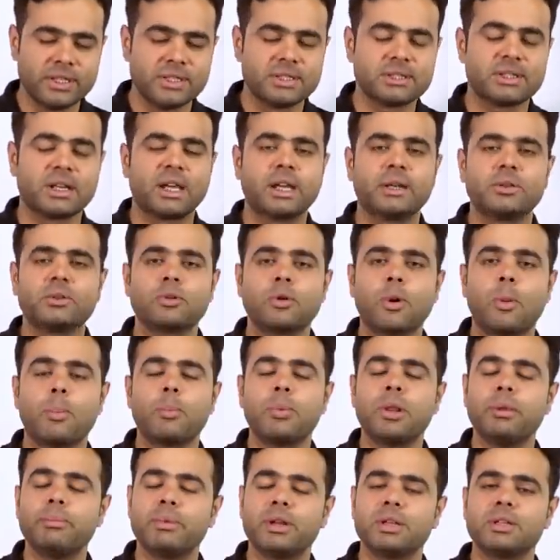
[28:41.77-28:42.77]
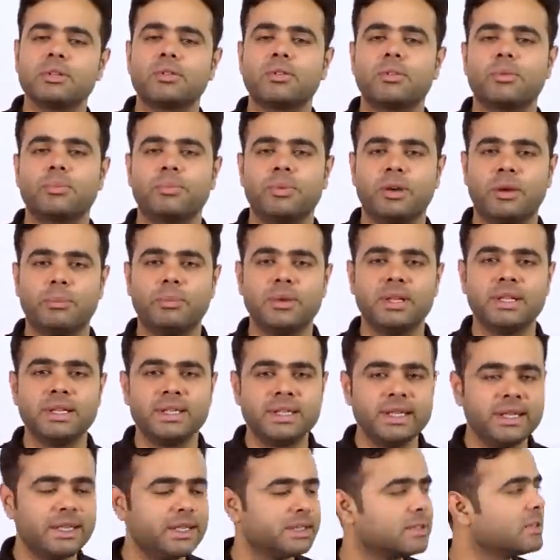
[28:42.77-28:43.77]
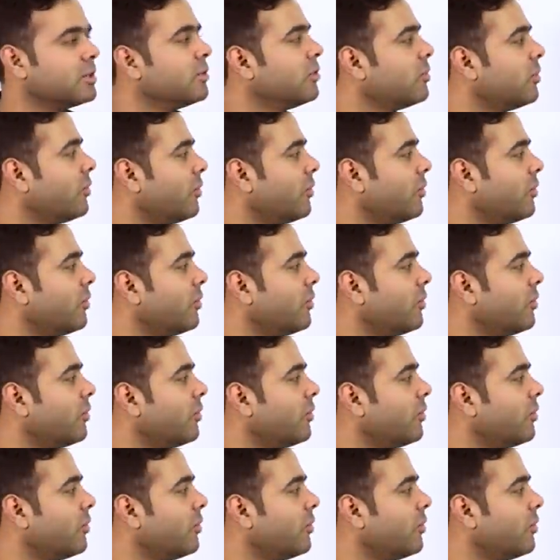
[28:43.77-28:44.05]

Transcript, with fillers: he's trying to compliment your abilities,